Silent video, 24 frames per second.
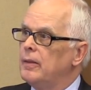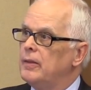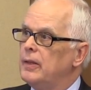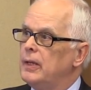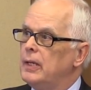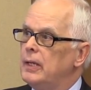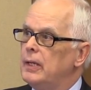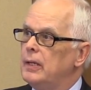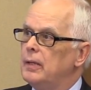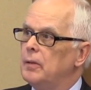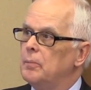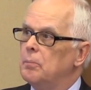
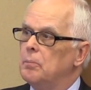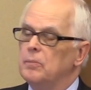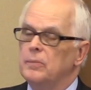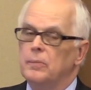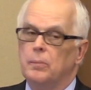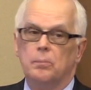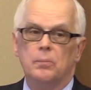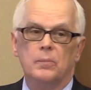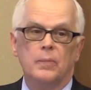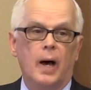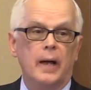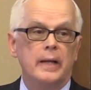the
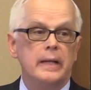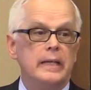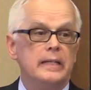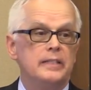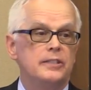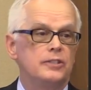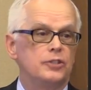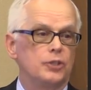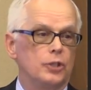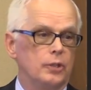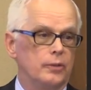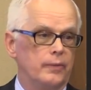money
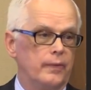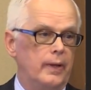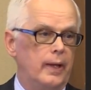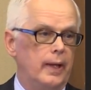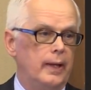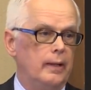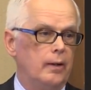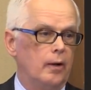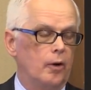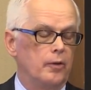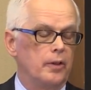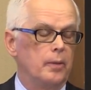
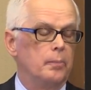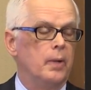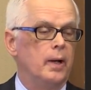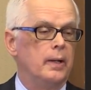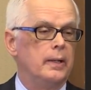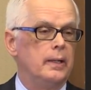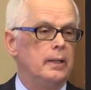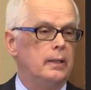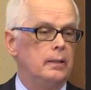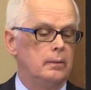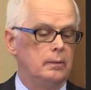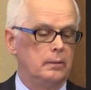survey, or the
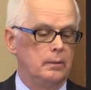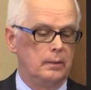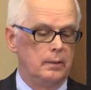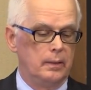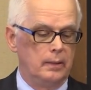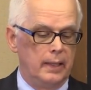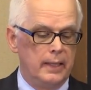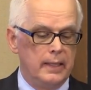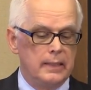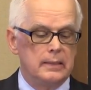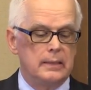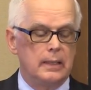money
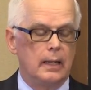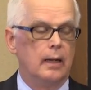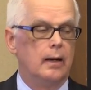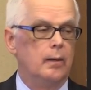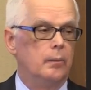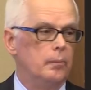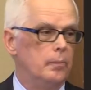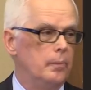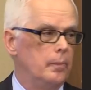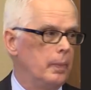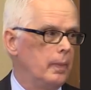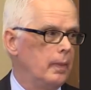
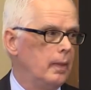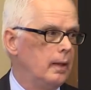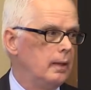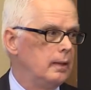income